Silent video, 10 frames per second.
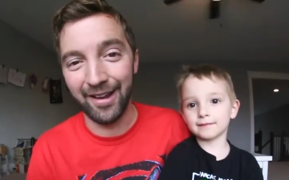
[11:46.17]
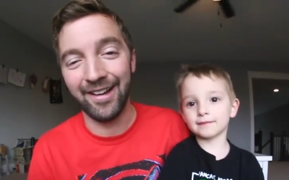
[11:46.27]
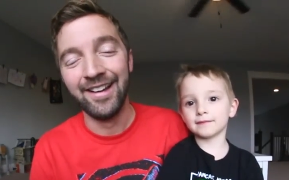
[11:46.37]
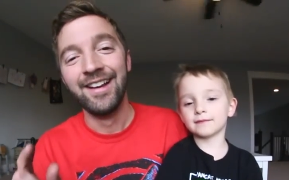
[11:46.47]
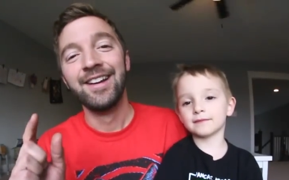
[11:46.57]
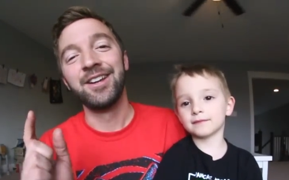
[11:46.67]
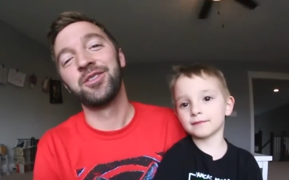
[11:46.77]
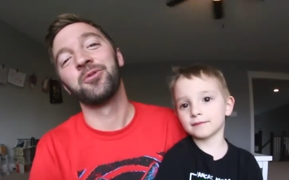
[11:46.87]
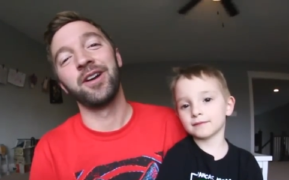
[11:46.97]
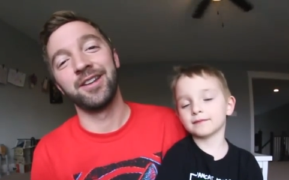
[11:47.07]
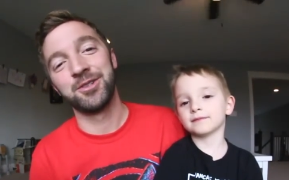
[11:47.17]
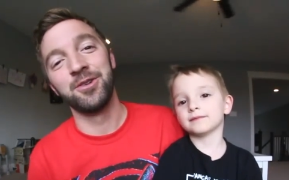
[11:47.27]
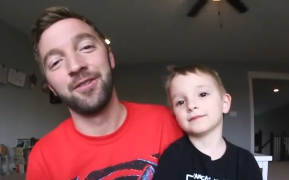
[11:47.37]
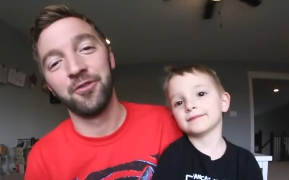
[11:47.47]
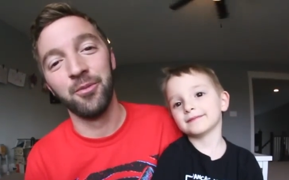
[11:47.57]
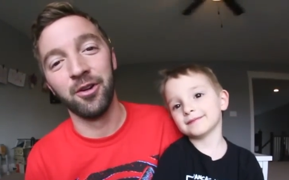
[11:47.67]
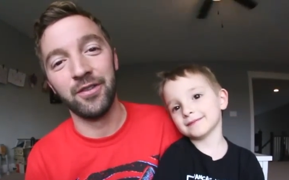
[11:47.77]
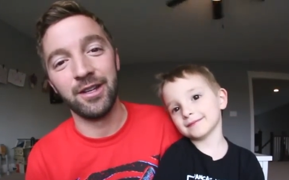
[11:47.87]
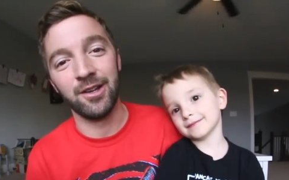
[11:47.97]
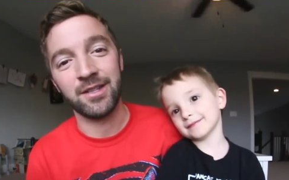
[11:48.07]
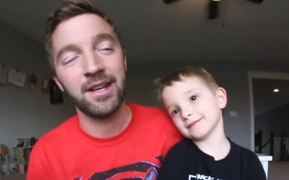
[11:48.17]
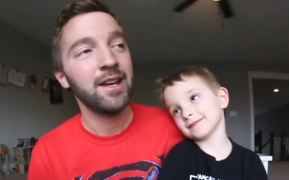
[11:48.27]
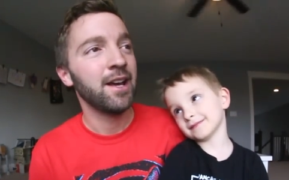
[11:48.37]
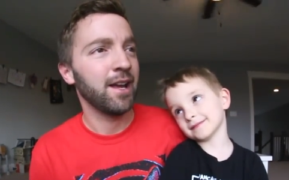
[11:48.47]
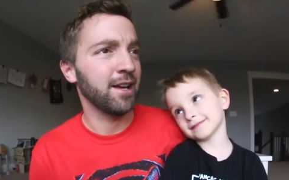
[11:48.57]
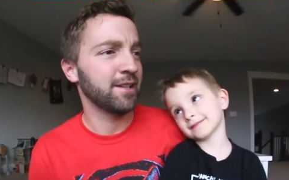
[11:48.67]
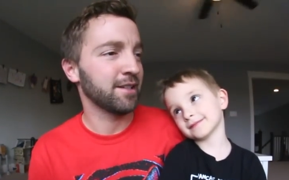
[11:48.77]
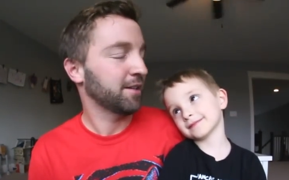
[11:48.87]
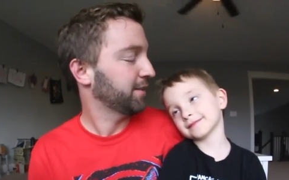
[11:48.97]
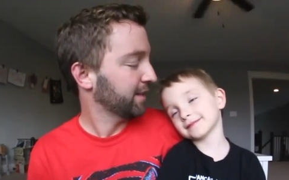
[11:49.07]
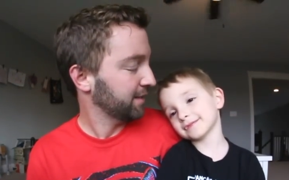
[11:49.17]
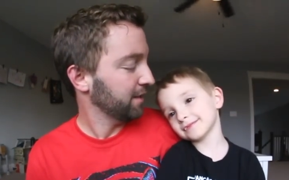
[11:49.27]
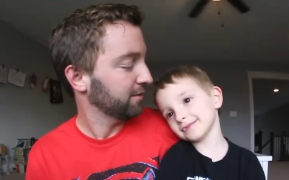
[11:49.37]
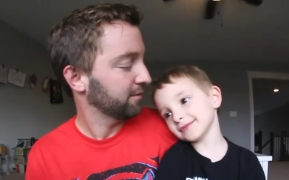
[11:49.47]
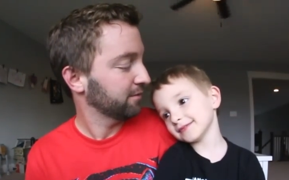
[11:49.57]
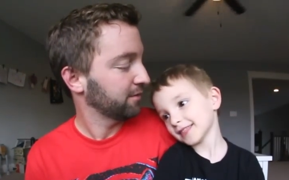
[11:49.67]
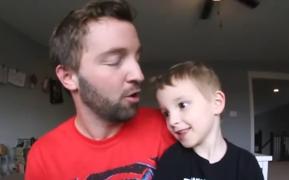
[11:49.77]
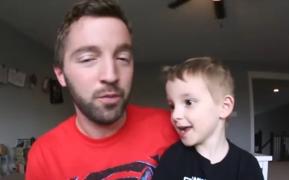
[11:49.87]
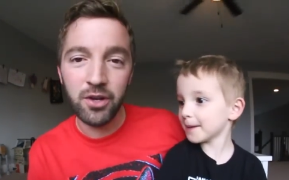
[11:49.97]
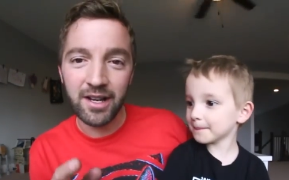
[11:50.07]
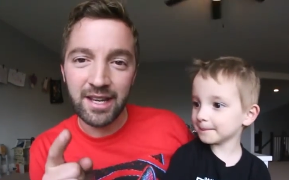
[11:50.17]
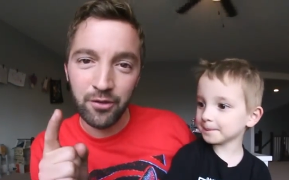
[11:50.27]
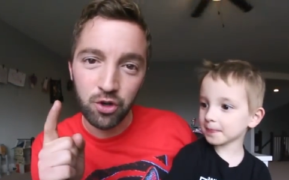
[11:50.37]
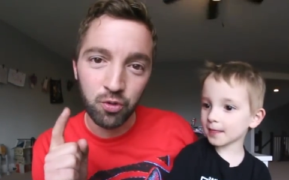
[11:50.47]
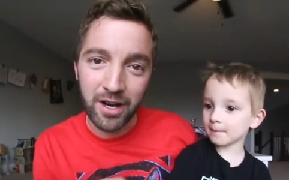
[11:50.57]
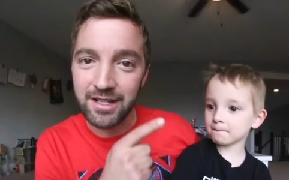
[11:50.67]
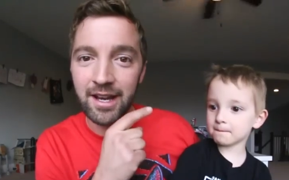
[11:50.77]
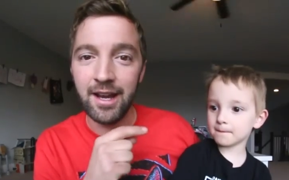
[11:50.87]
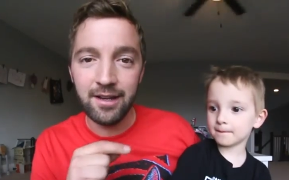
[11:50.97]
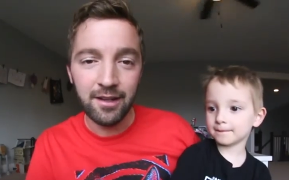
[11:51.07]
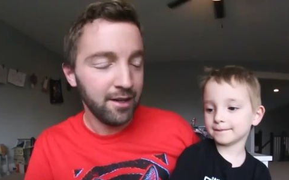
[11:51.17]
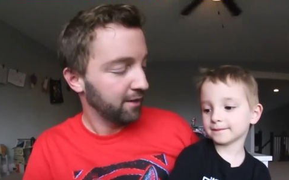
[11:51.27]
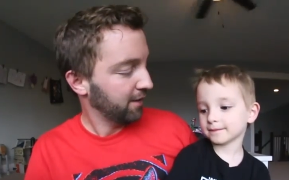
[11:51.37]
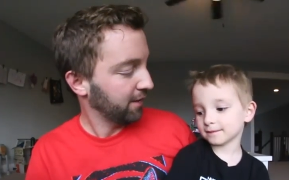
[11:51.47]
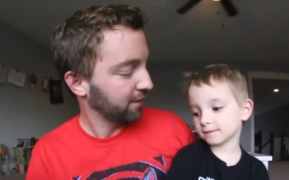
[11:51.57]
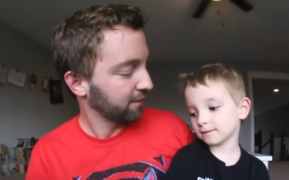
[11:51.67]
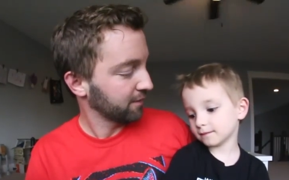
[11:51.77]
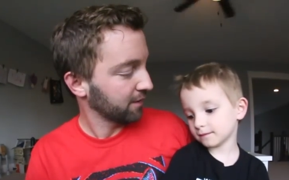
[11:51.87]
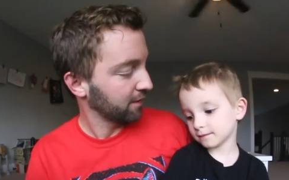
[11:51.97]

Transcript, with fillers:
Speaker 1: uh, either way, tune in for more videos. And uh, that's it. I hope yeah. you guys have a great day. And